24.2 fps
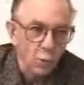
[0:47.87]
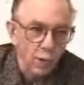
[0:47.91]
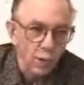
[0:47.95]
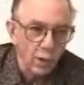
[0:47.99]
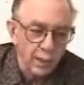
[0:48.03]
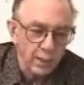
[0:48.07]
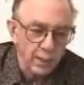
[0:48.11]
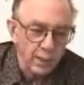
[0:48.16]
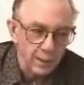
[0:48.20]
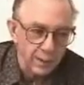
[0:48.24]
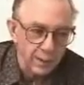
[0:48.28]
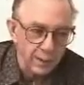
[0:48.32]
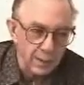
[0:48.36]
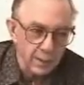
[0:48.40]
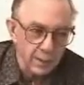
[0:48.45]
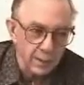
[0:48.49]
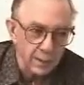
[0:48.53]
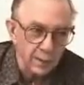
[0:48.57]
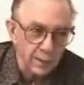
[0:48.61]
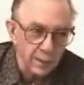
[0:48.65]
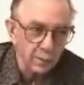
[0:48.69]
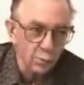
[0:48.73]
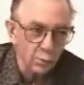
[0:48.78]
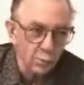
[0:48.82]
lower
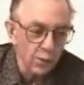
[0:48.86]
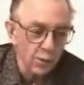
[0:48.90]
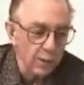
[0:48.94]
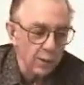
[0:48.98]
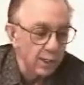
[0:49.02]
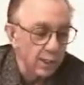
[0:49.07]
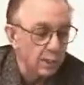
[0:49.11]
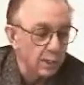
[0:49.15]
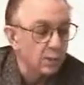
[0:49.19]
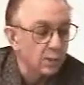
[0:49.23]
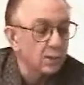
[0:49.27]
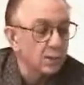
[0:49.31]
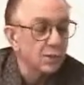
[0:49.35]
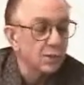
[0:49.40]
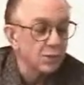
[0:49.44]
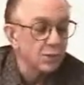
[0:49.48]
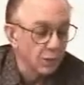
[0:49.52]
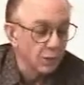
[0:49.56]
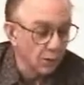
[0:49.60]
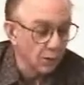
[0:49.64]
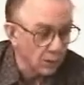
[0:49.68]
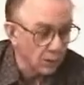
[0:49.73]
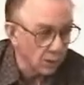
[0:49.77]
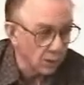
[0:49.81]
level people are to
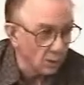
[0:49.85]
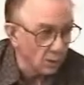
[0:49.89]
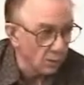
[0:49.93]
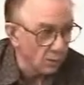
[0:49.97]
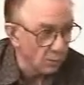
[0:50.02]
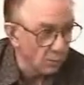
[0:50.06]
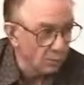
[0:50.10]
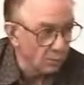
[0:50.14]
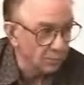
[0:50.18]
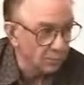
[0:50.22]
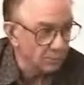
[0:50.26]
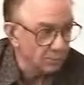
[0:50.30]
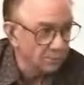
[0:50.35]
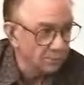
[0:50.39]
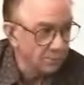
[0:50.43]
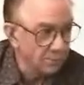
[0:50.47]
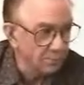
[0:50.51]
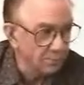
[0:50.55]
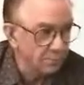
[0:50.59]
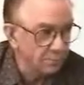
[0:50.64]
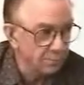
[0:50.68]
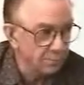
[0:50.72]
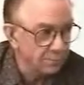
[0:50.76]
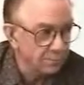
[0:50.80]
be disposed
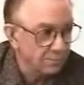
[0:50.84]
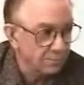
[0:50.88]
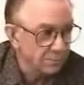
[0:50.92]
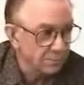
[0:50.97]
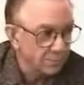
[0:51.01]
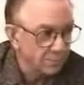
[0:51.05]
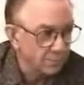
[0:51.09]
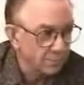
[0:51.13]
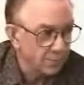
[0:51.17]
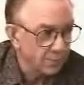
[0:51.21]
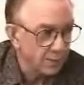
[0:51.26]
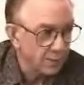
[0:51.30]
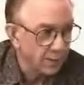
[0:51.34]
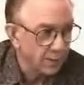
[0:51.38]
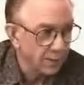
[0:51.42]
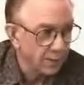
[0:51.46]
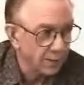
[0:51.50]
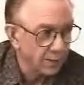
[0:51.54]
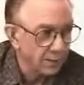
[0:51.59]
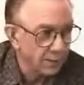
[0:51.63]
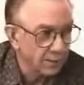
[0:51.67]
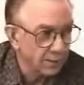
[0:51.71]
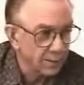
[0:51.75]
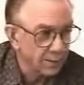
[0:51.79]
of quietly
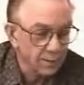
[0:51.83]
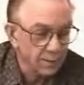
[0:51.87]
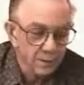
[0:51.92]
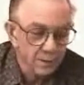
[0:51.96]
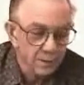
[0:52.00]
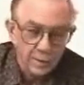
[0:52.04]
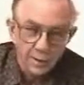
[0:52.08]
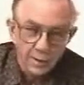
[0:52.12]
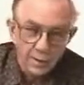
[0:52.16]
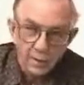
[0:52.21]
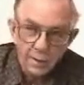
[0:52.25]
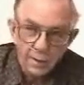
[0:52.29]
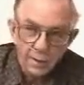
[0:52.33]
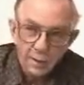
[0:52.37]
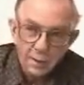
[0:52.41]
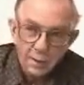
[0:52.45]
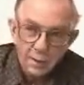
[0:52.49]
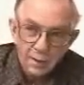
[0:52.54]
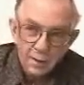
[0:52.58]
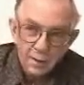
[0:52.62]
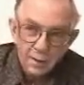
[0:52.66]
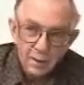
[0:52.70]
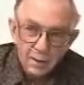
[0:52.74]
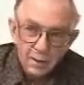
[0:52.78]
and without
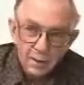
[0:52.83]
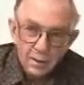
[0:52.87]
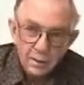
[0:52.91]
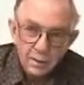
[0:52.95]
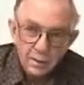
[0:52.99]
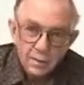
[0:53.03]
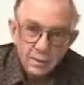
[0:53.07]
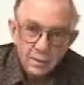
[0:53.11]
sorrow.